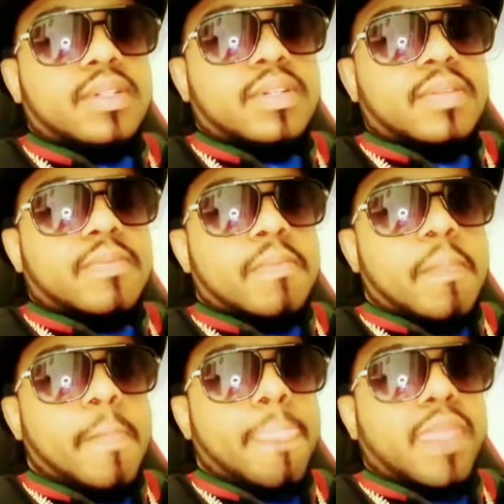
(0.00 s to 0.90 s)
And
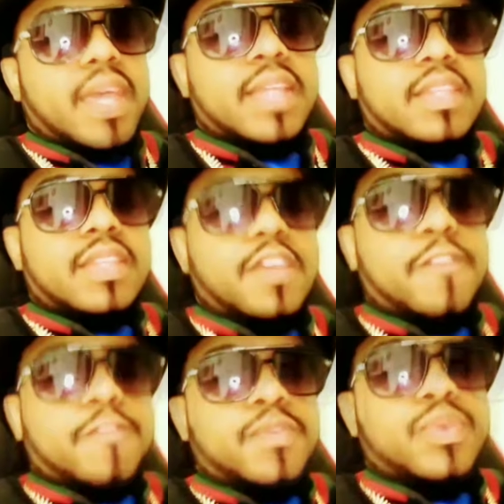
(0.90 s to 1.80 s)
if you
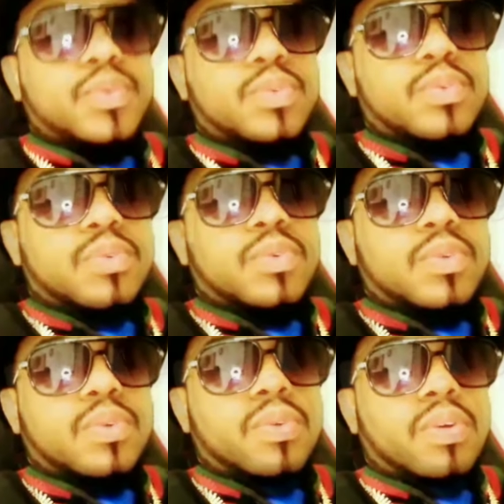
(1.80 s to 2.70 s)
are
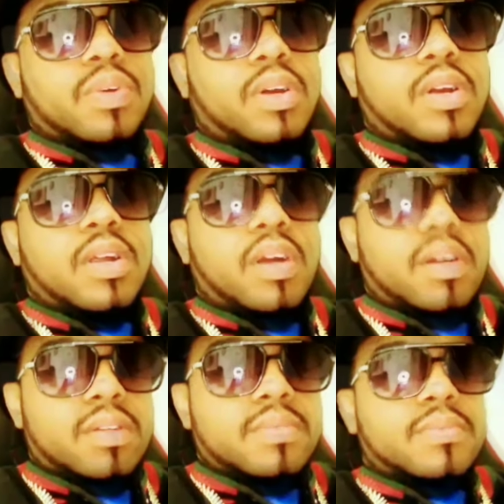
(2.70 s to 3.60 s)

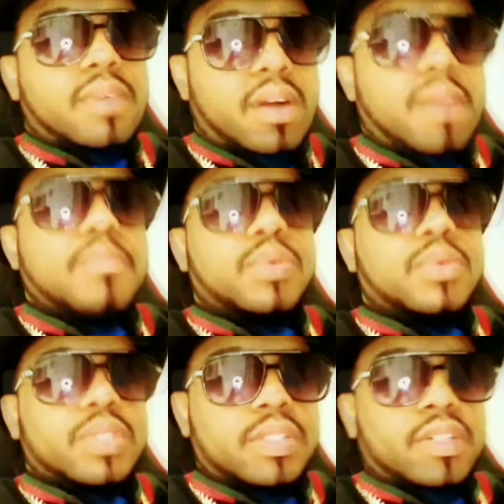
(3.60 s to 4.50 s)
humble enough, et si
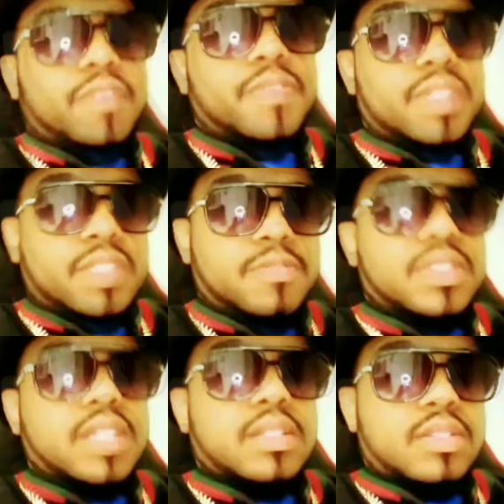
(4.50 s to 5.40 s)
vous êtes
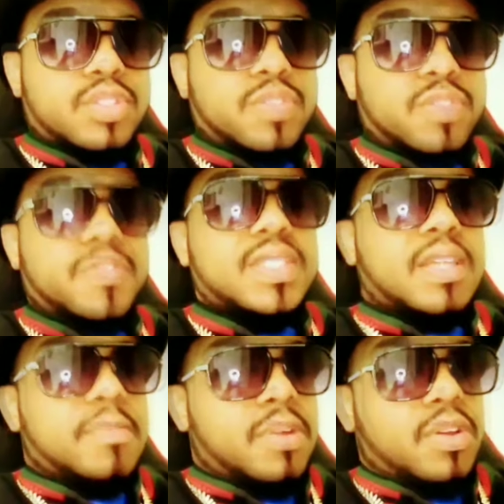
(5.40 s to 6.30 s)
suffisamment humble
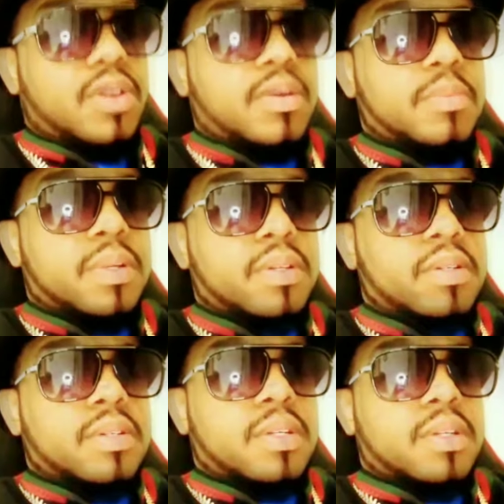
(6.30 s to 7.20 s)
pour
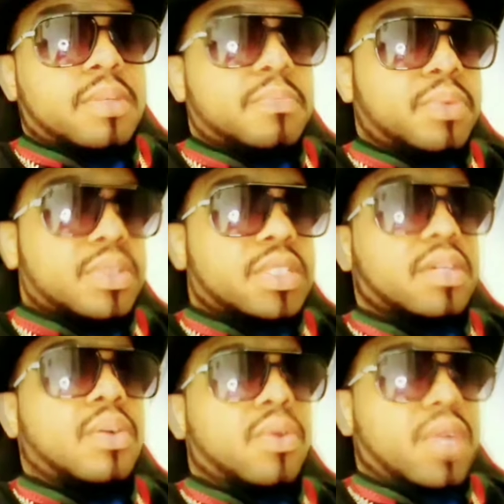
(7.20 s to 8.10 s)
dire, OK,
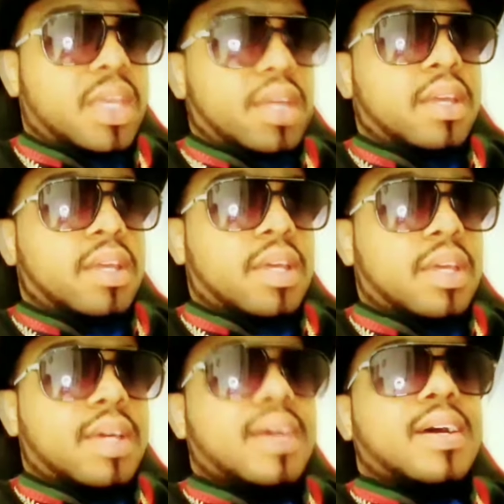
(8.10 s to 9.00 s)

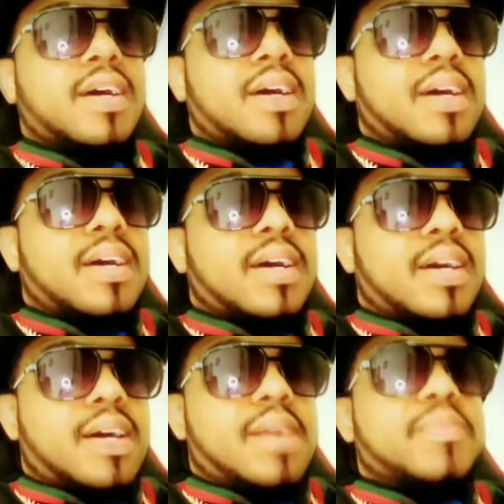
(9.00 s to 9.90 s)
I'm gonna
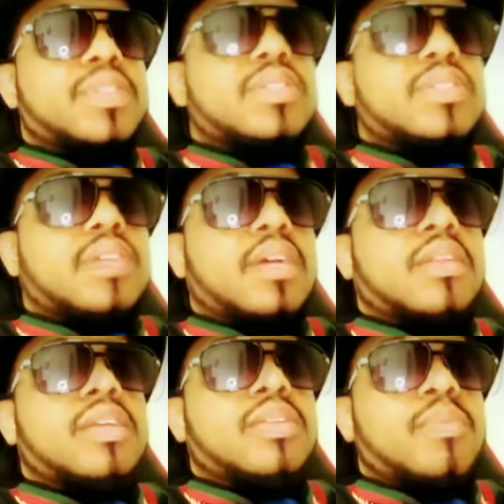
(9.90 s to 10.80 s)
start in the morning
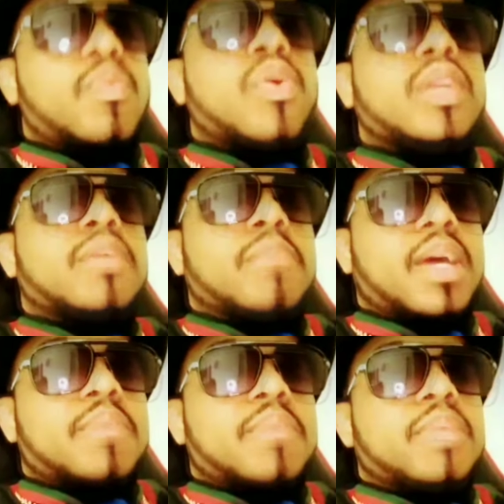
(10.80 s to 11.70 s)
by being grateful.
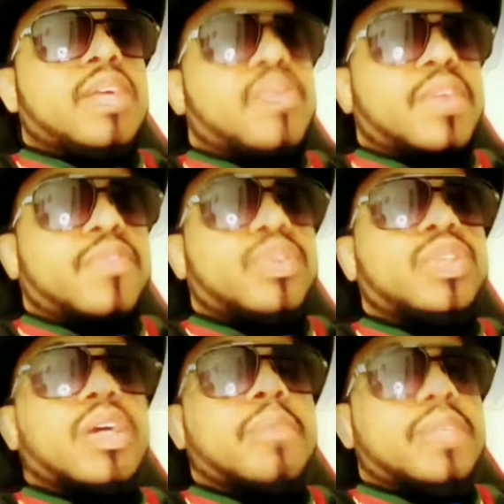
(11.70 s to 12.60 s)
Je vais commencer le
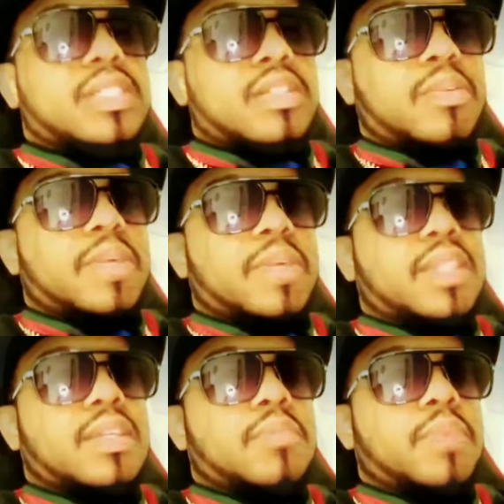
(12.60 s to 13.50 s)
matin par avoir de la
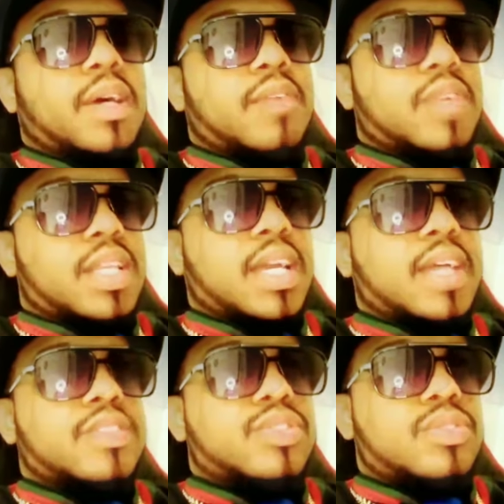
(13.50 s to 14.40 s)
gratitude
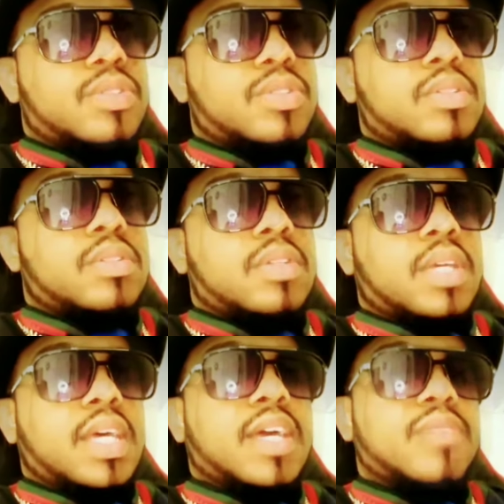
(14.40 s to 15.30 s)
and realize
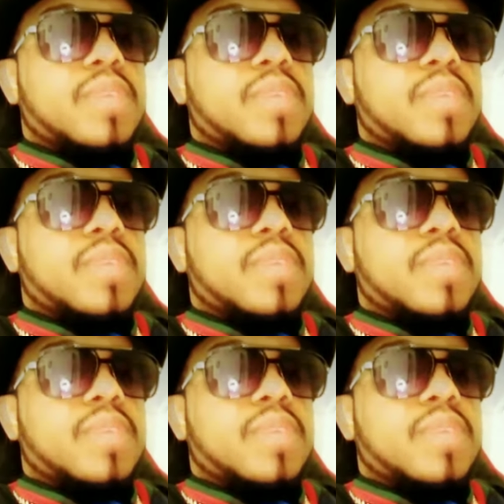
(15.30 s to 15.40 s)
that